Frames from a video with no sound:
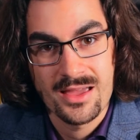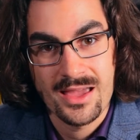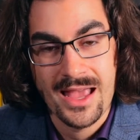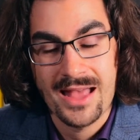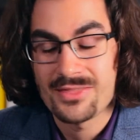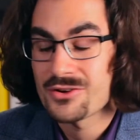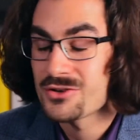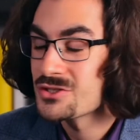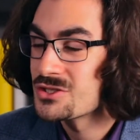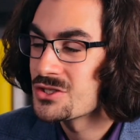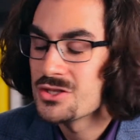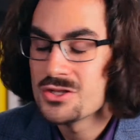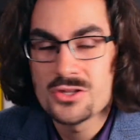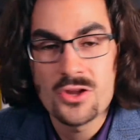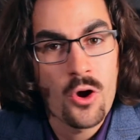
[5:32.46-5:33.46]
And there's
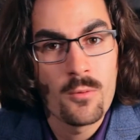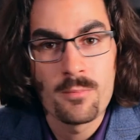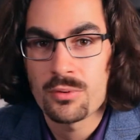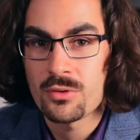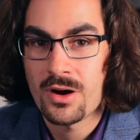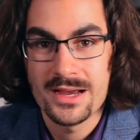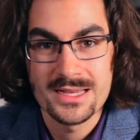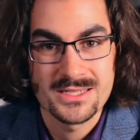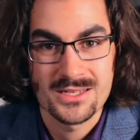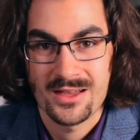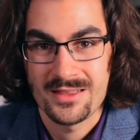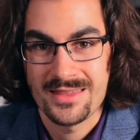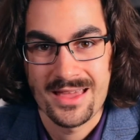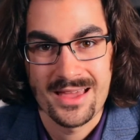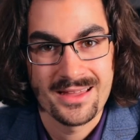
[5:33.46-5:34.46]
no price
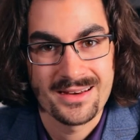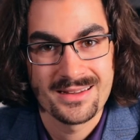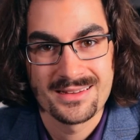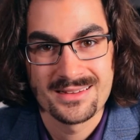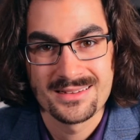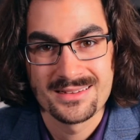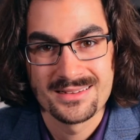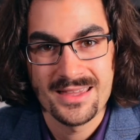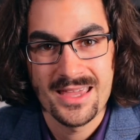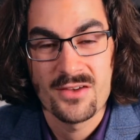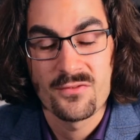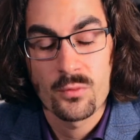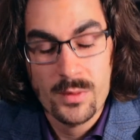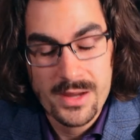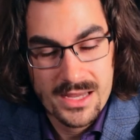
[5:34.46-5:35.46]
on that.
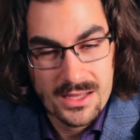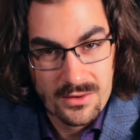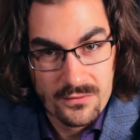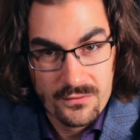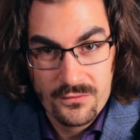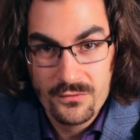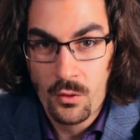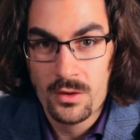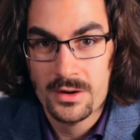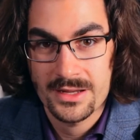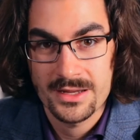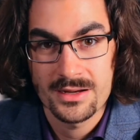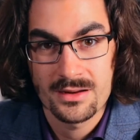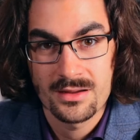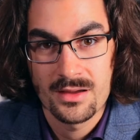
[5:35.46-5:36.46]
If we can afford
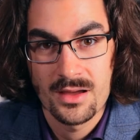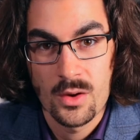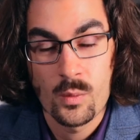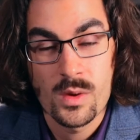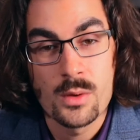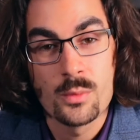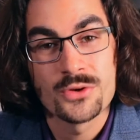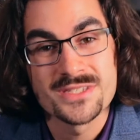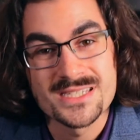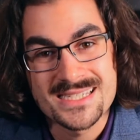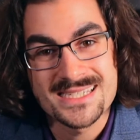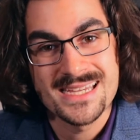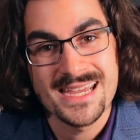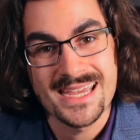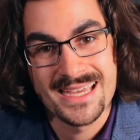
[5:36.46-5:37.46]
it, we will
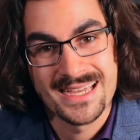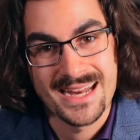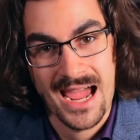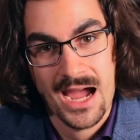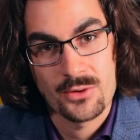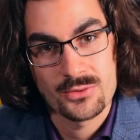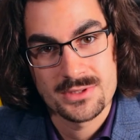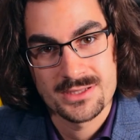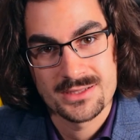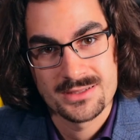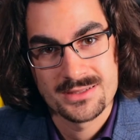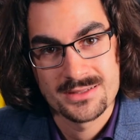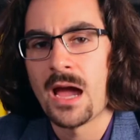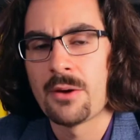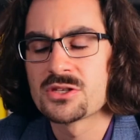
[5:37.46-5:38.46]
seek it out.
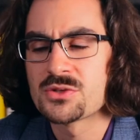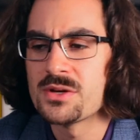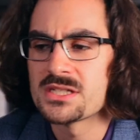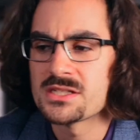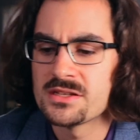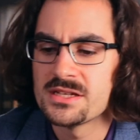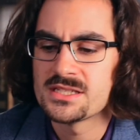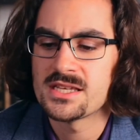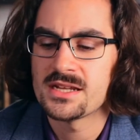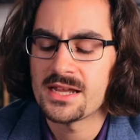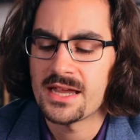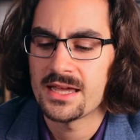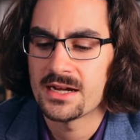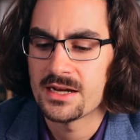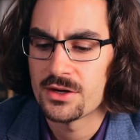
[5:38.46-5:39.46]
I was recently
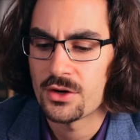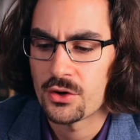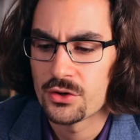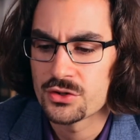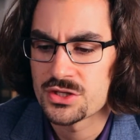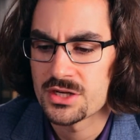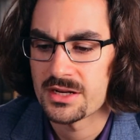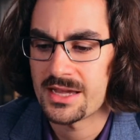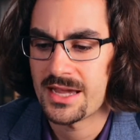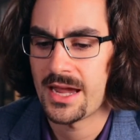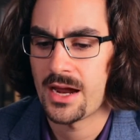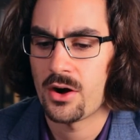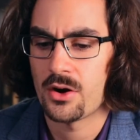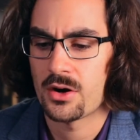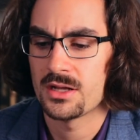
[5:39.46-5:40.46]
sitting in an urgent
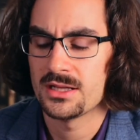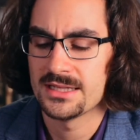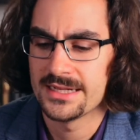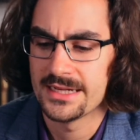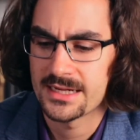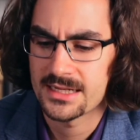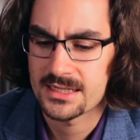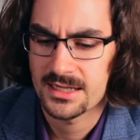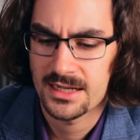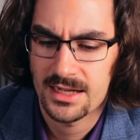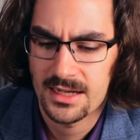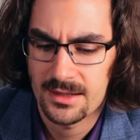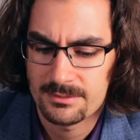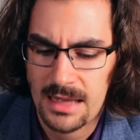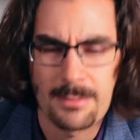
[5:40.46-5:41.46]
care clinic.
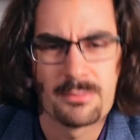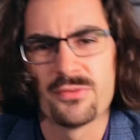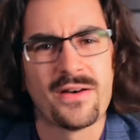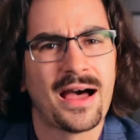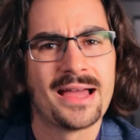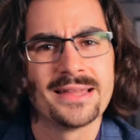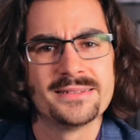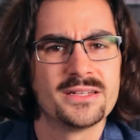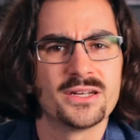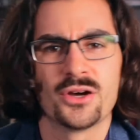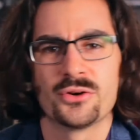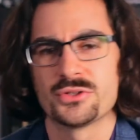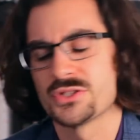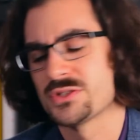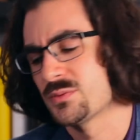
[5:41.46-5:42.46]
I'm fine,
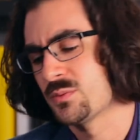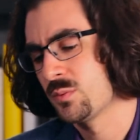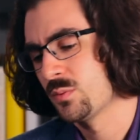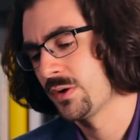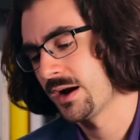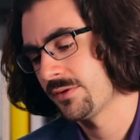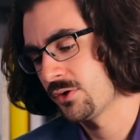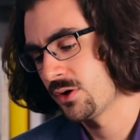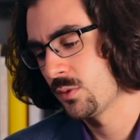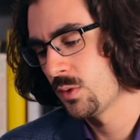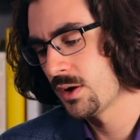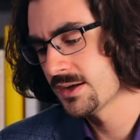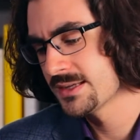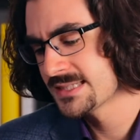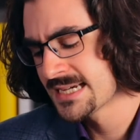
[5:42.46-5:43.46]
just whatever it
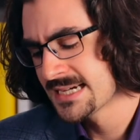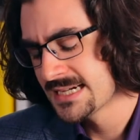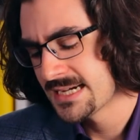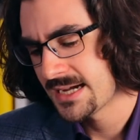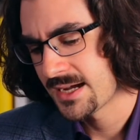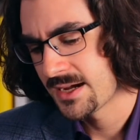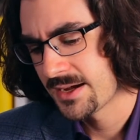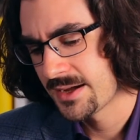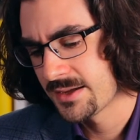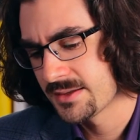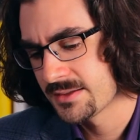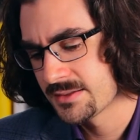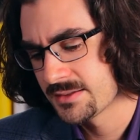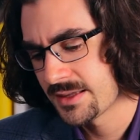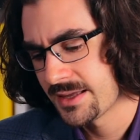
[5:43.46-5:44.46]
was.
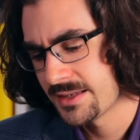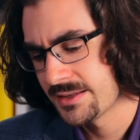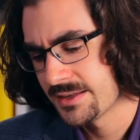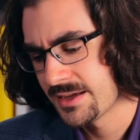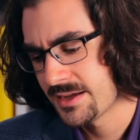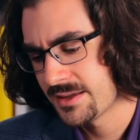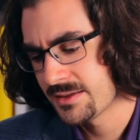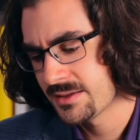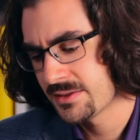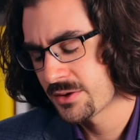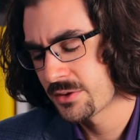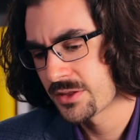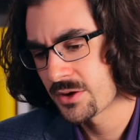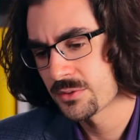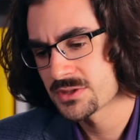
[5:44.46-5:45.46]

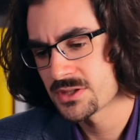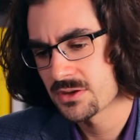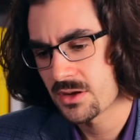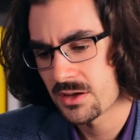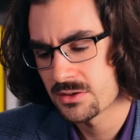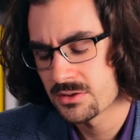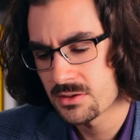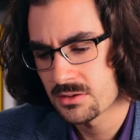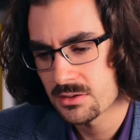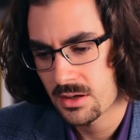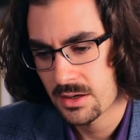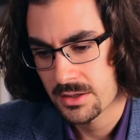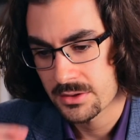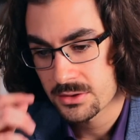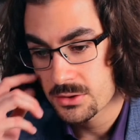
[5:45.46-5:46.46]
There was
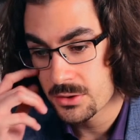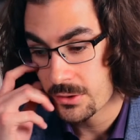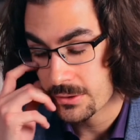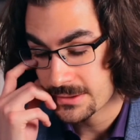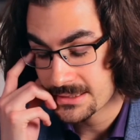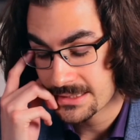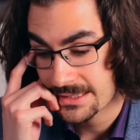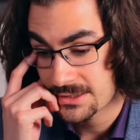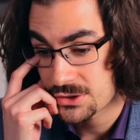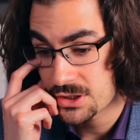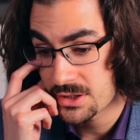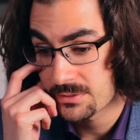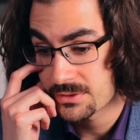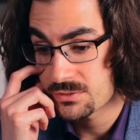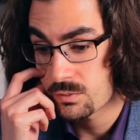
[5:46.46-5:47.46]
a nurse, and
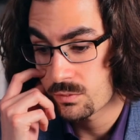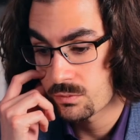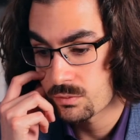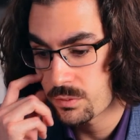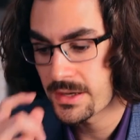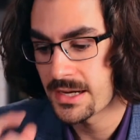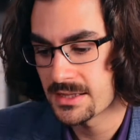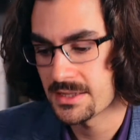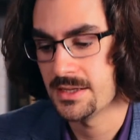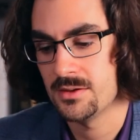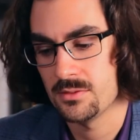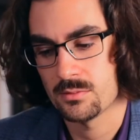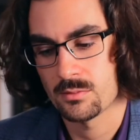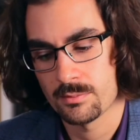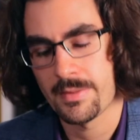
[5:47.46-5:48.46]
she was
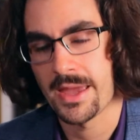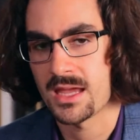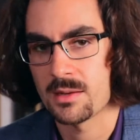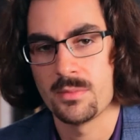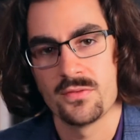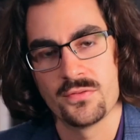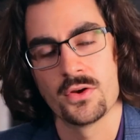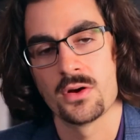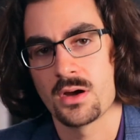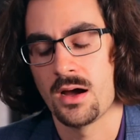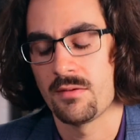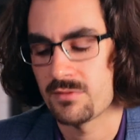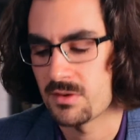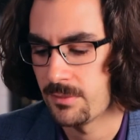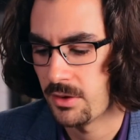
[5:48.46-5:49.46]
really making me feel
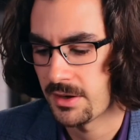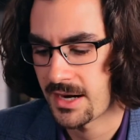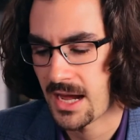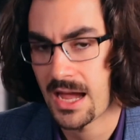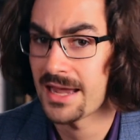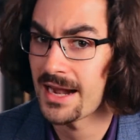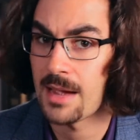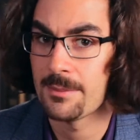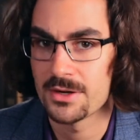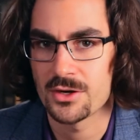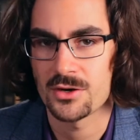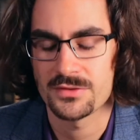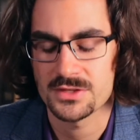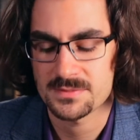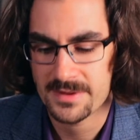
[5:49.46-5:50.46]
comfortable. And I'm a
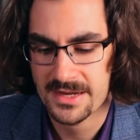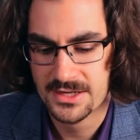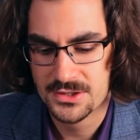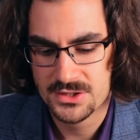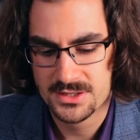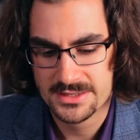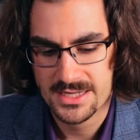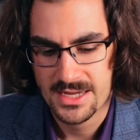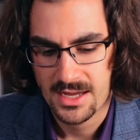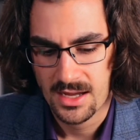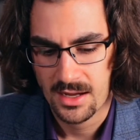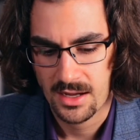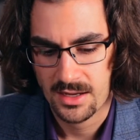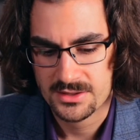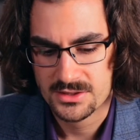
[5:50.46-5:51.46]
nervous patient,
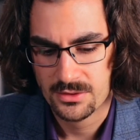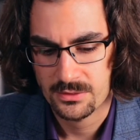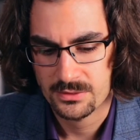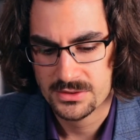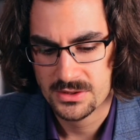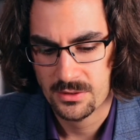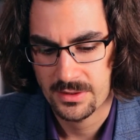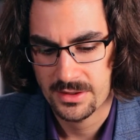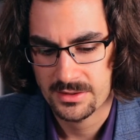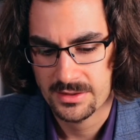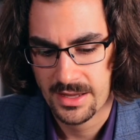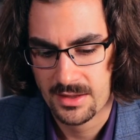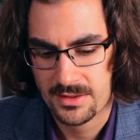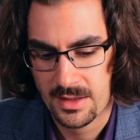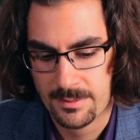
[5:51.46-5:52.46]
so
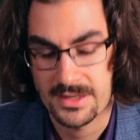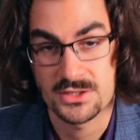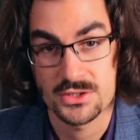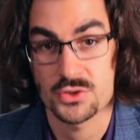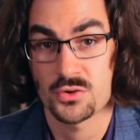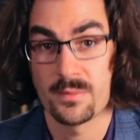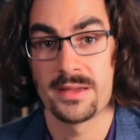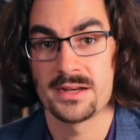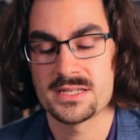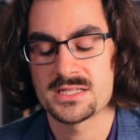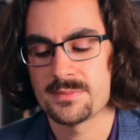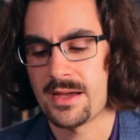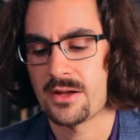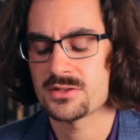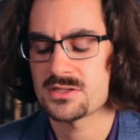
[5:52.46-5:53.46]
that means a tremendous
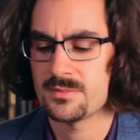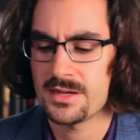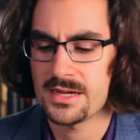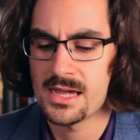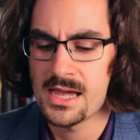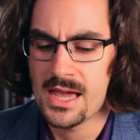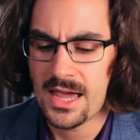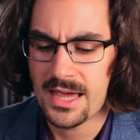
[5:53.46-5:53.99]
amount to me.